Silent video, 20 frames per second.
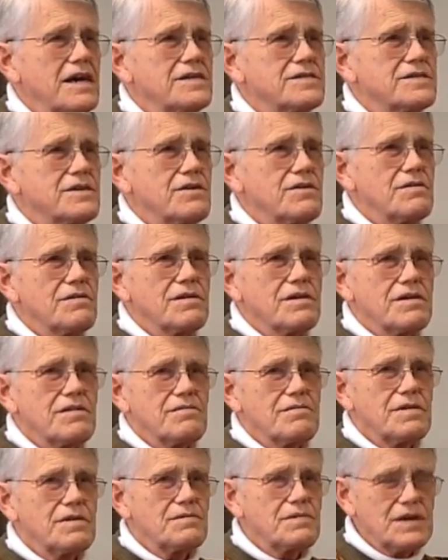So
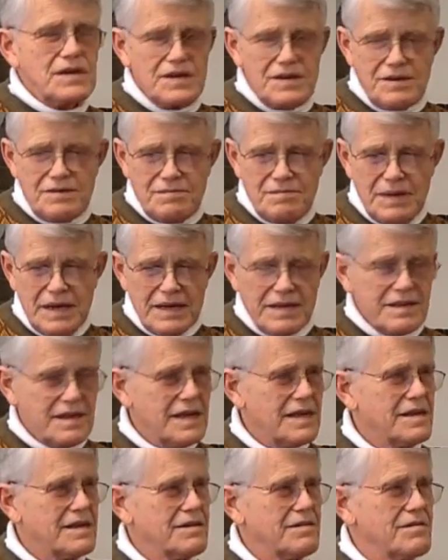when we make
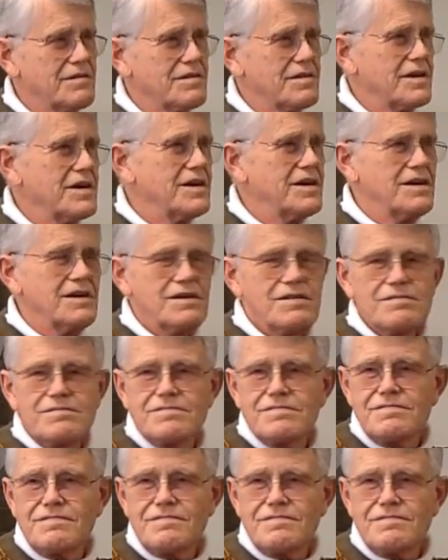that New